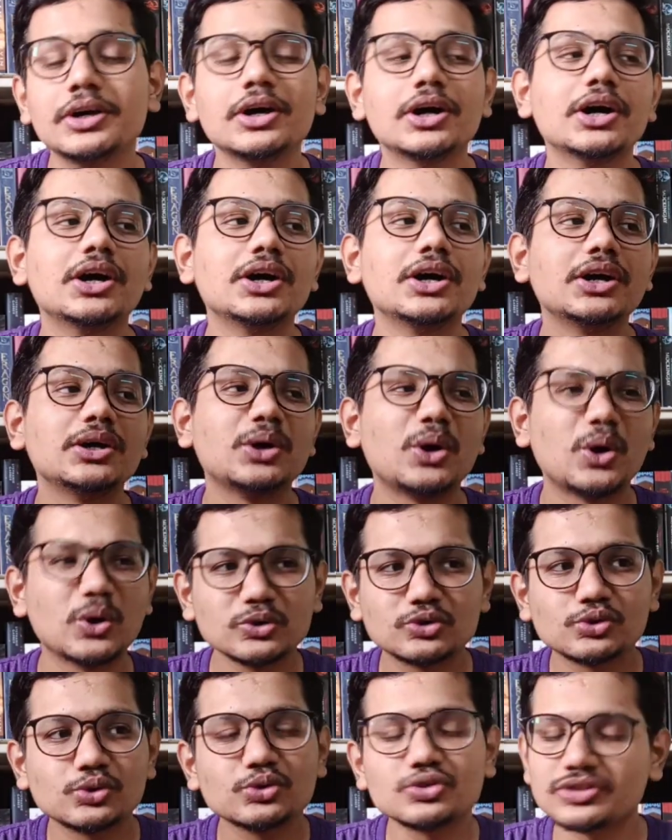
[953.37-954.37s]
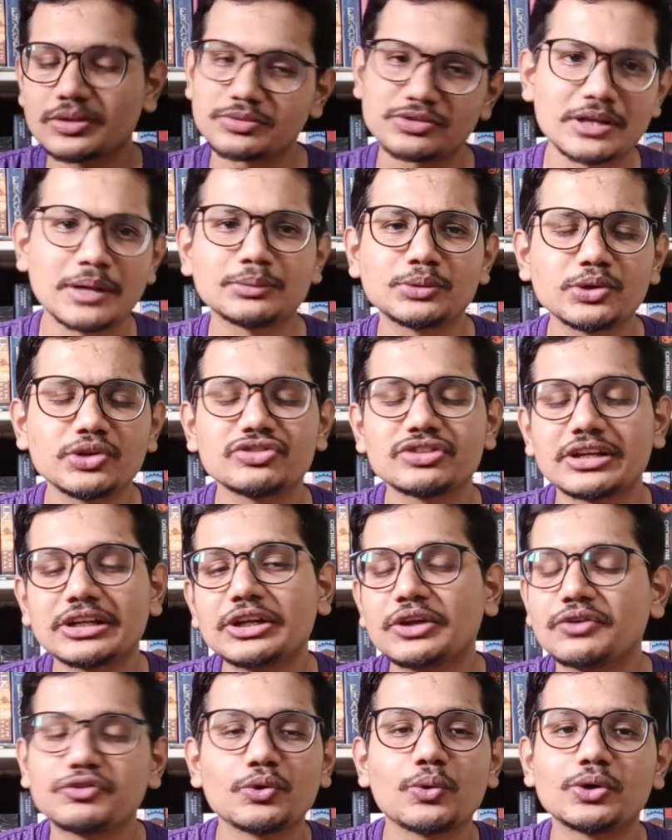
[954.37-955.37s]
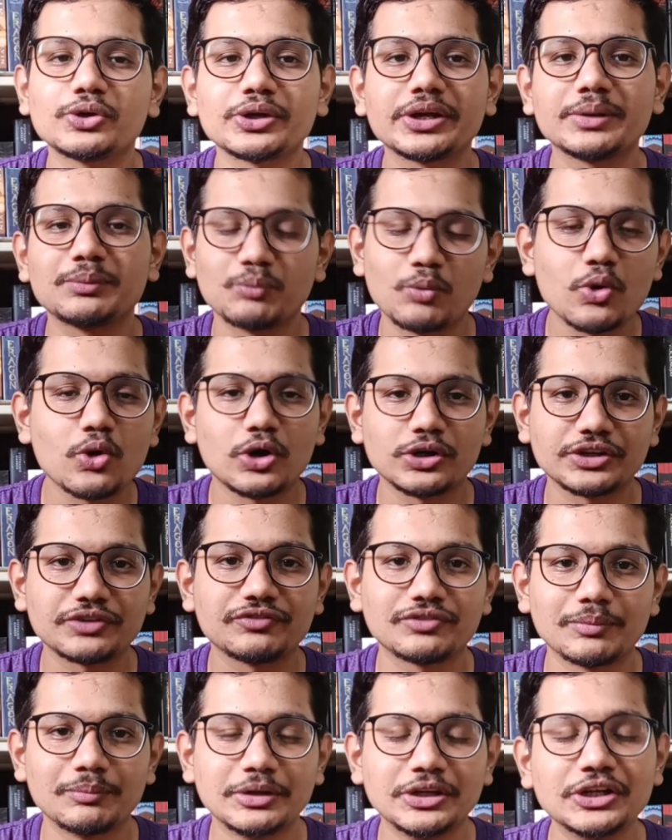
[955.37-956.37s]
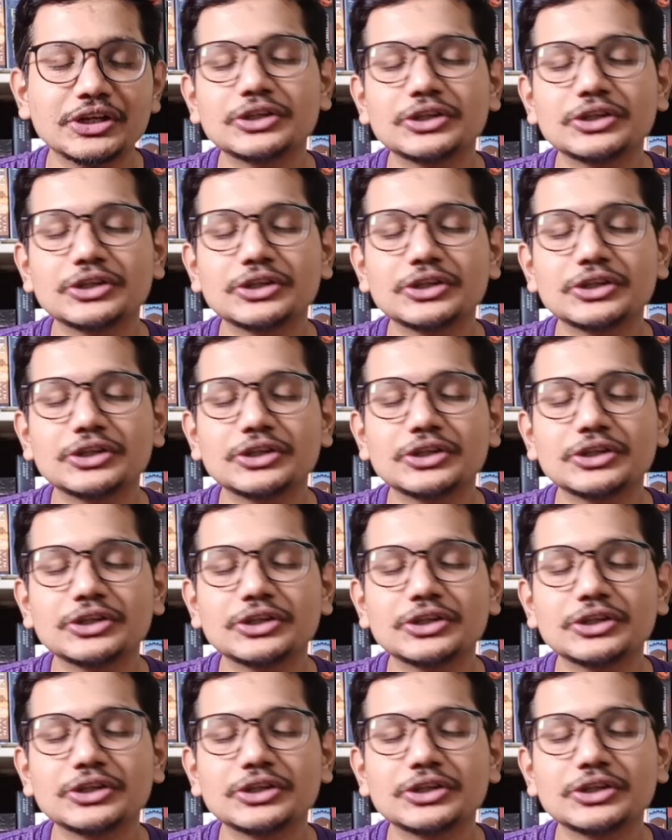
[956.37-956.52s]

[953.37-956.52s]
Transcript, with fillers: Uh, also subscribe to the channel if you want to get more content from me.